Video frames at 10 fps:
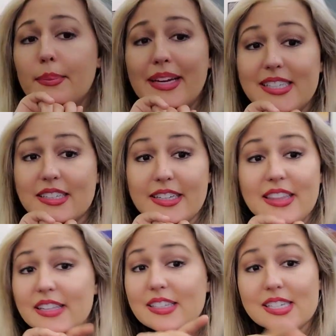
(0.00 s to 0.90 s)
Basically,
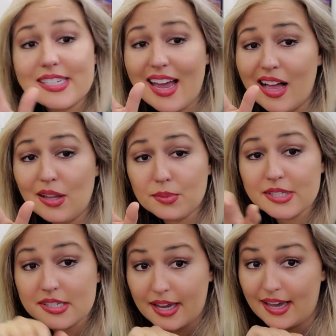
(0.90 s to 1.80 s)
the LaSalle
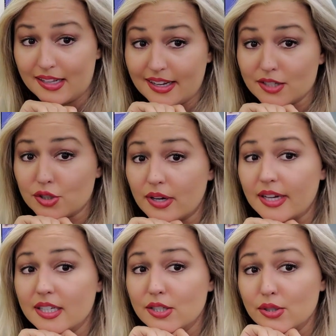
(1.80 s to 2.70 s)
was Cadillac
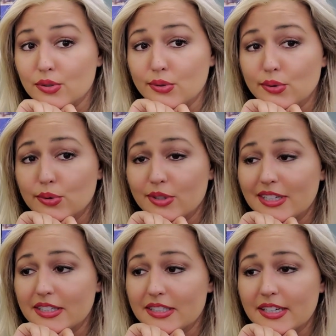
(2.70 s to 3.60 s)
trying to
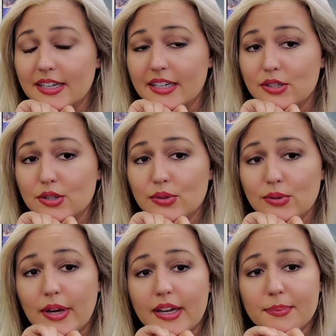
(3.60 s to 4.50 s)
get
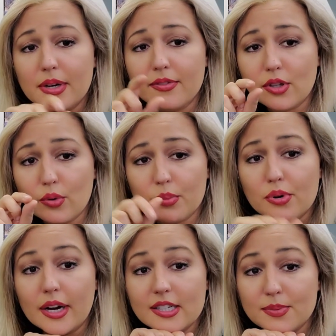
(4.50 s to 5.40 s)
into a bit of a lower
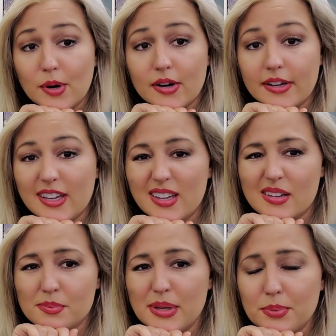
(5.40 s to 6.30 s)
price market,
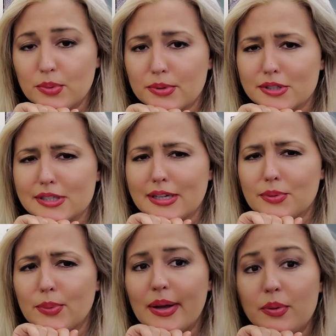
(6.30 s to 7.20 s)
and people were just
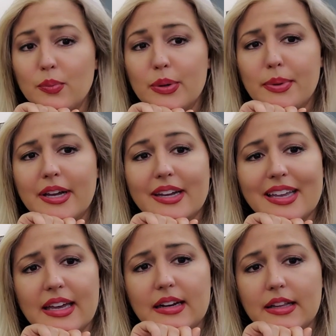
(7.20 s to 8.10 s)
like, well, why would we buy a
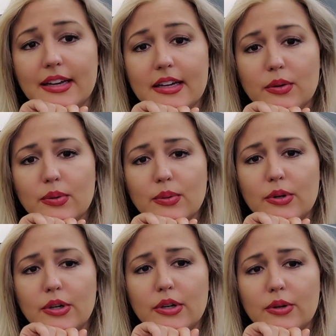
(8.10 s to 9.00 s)
Cadillac
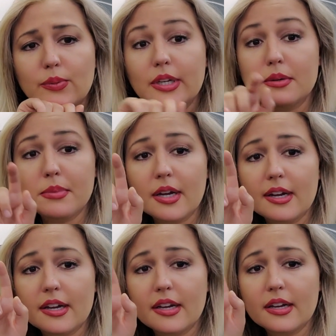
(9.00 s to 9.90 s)
when we can
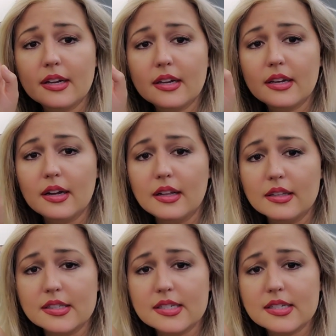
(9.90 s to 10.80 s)
buy a
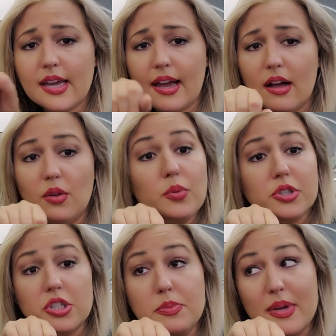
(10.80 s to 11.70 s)
LaSalle,
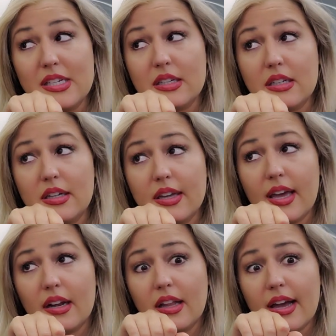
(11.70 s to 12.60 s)
which is basically a
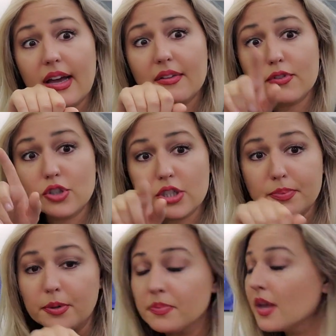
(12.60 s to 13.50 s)
Cadillac, for
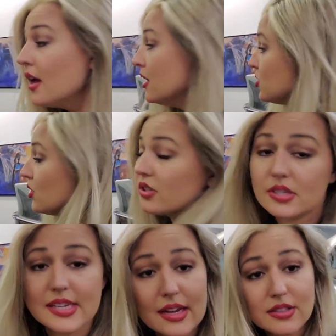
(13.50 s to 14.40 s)
cheaper? So the
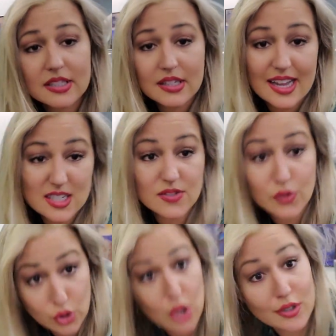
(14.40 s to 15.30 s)
LaSalle didn't last
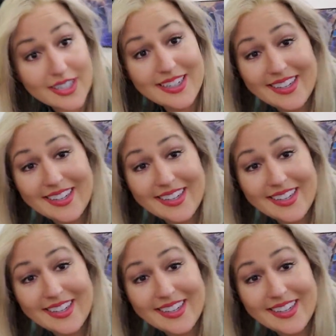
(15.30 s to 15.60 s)
for long.